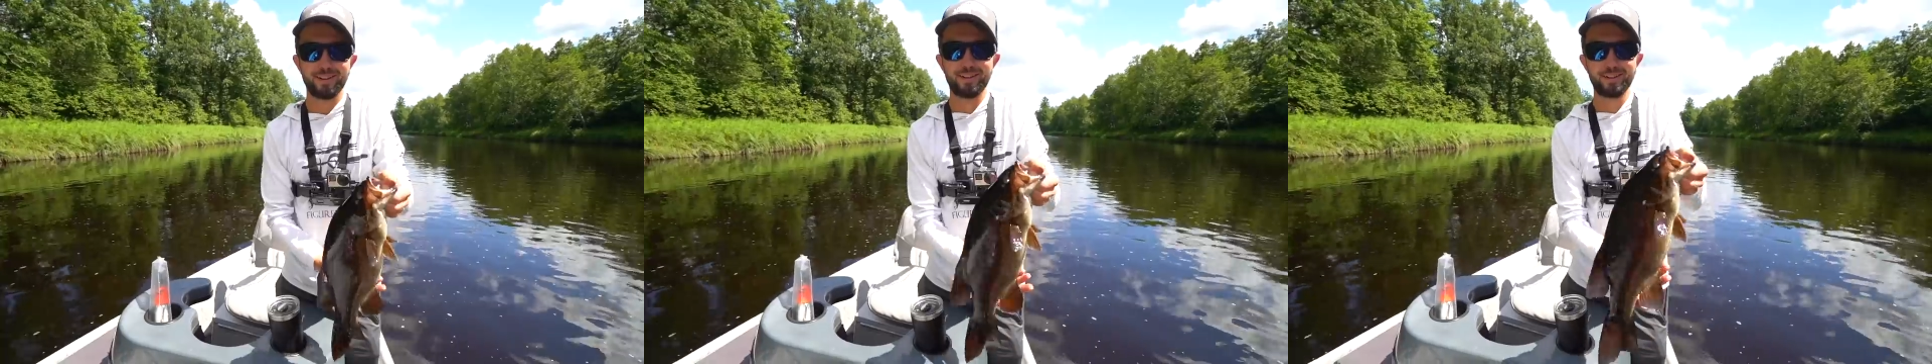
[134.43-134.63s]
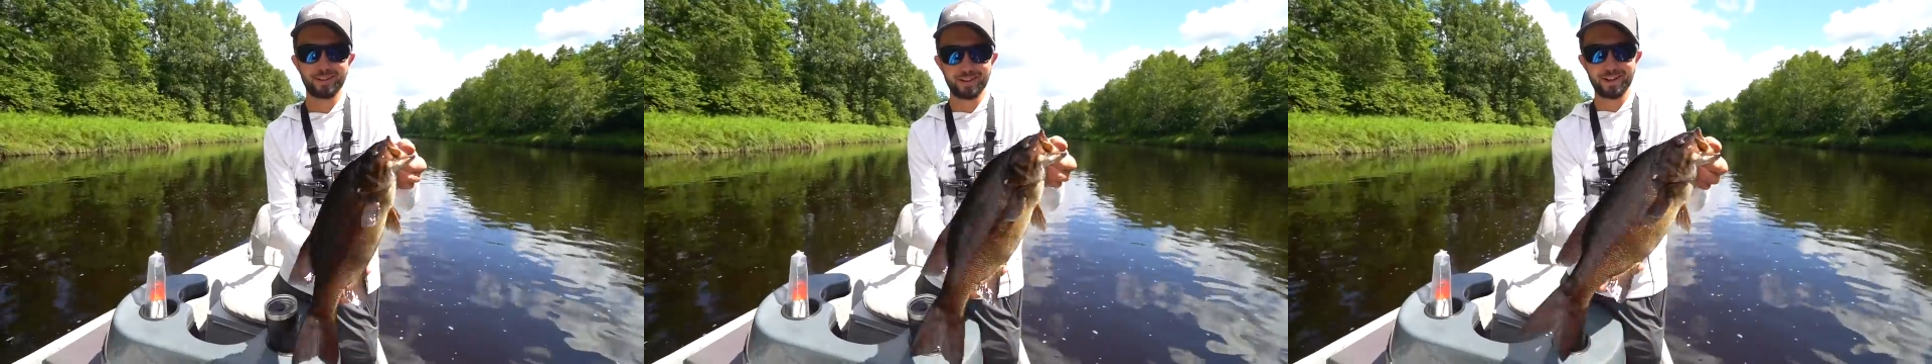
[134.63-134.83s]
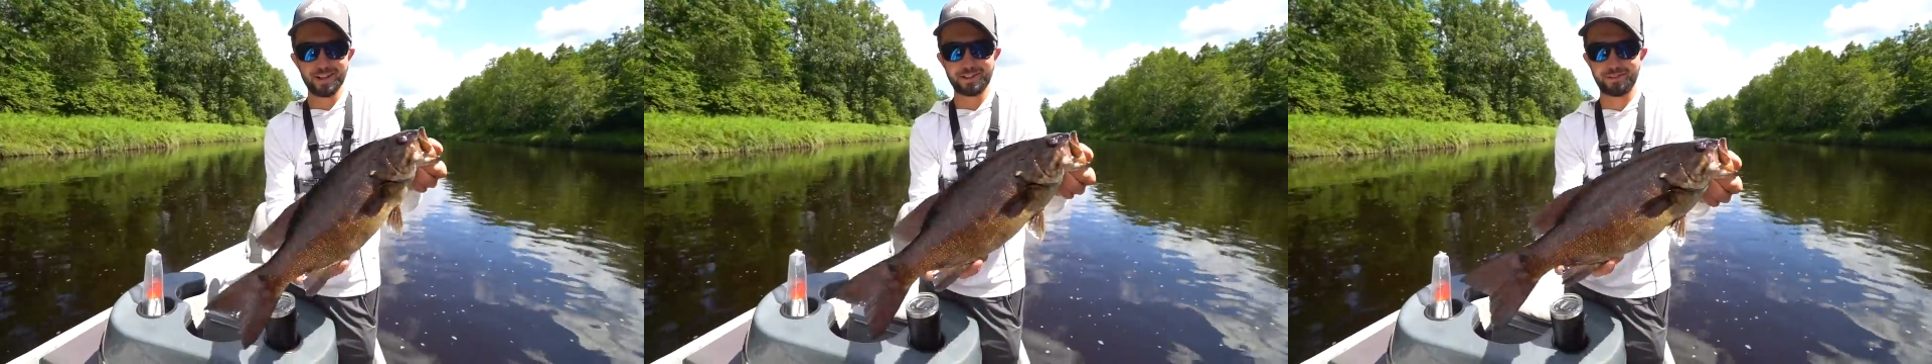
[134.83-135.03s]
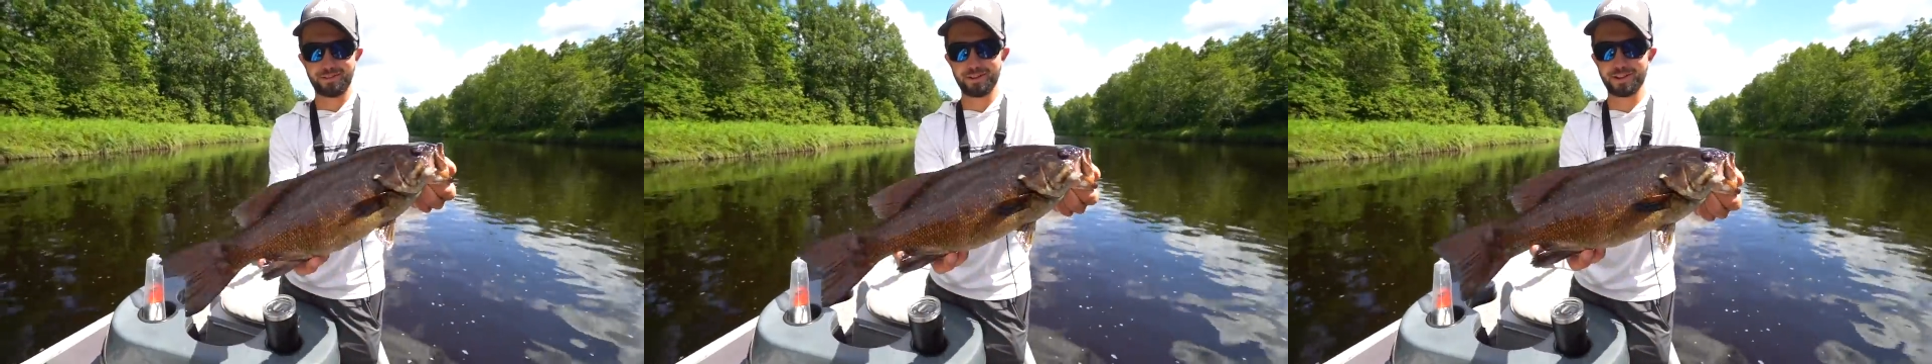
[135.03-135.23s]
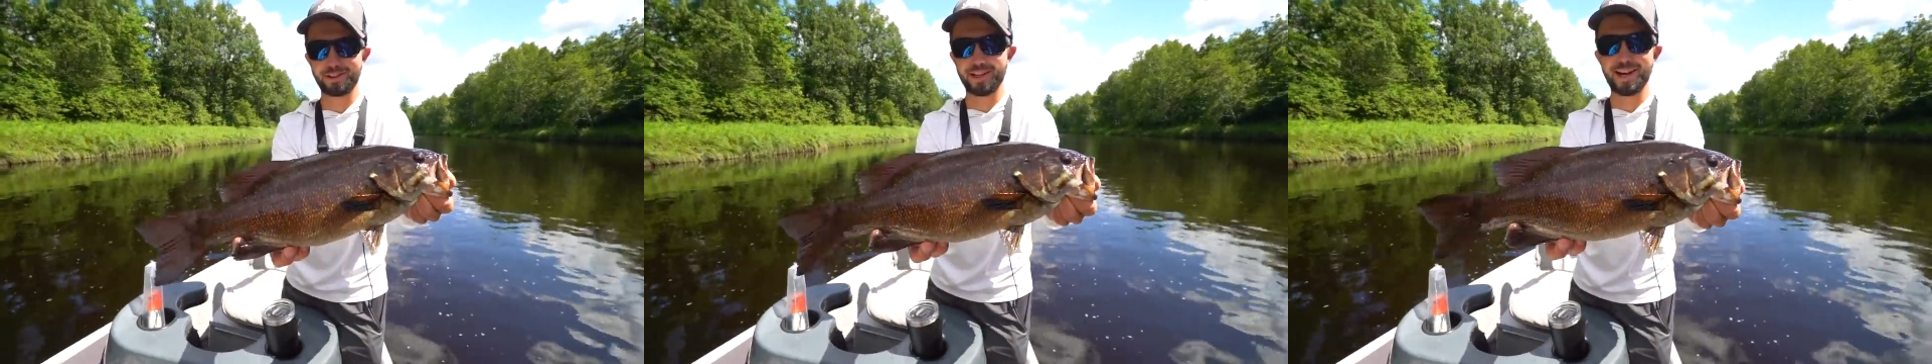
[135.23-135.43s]
All right,
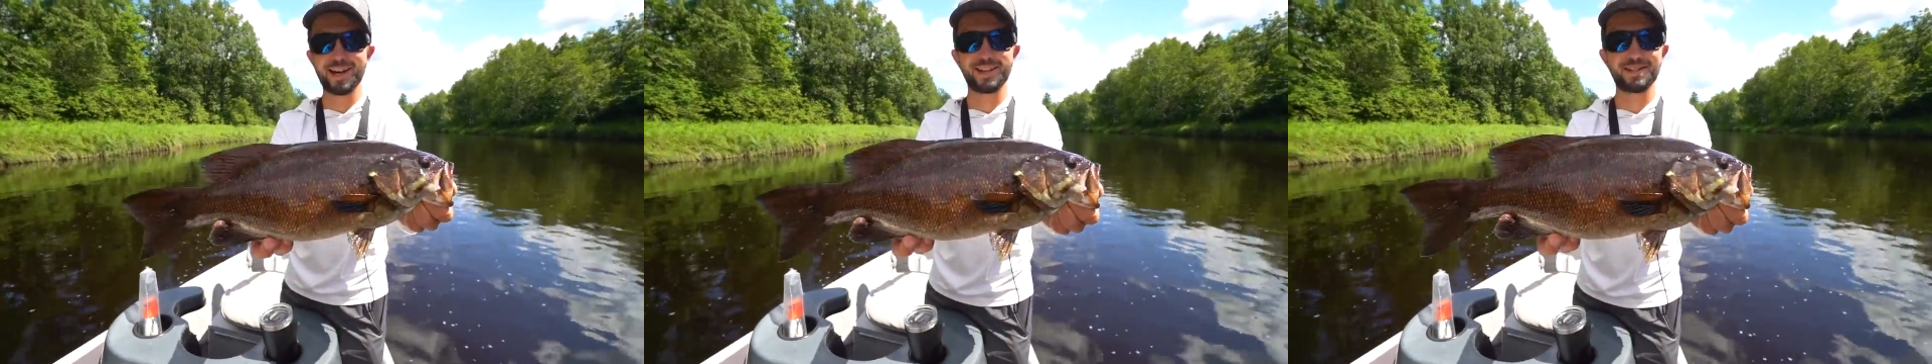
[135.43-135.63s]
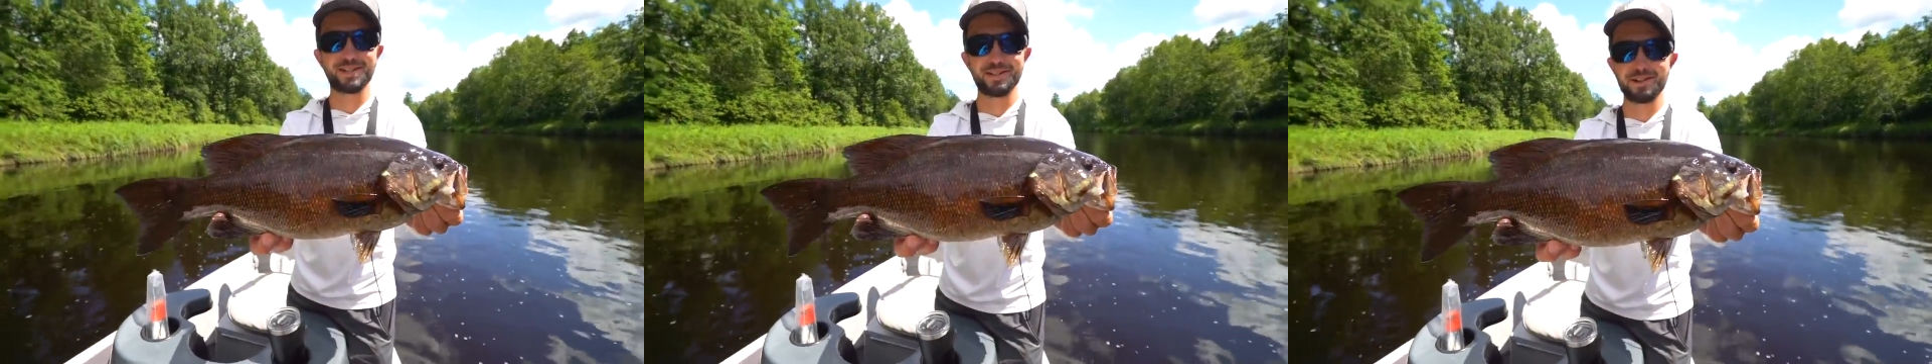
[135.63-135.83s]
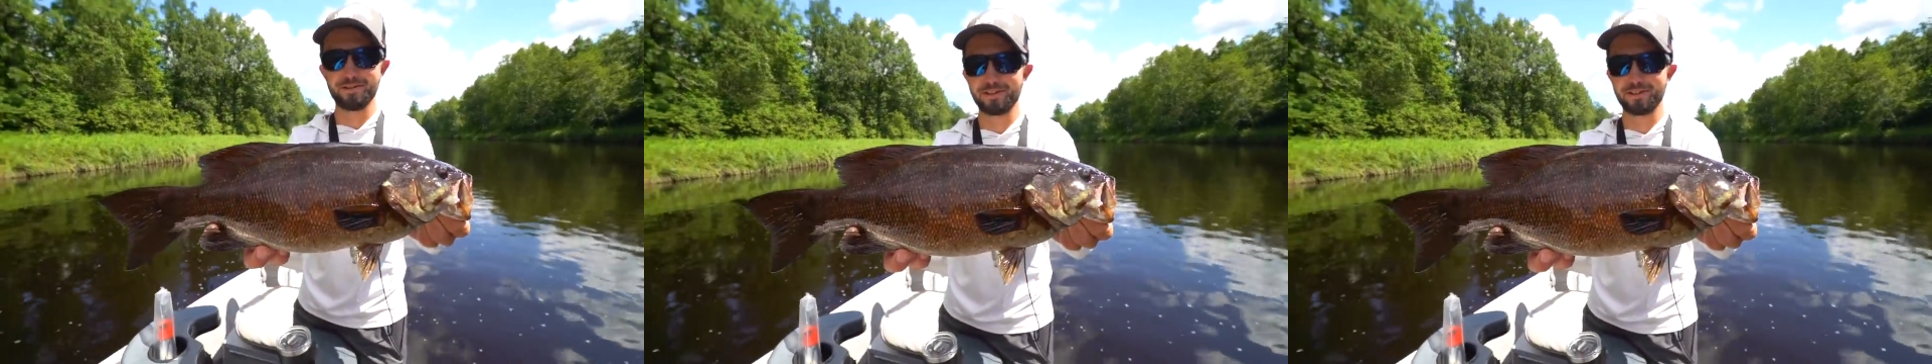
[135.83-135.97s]
first action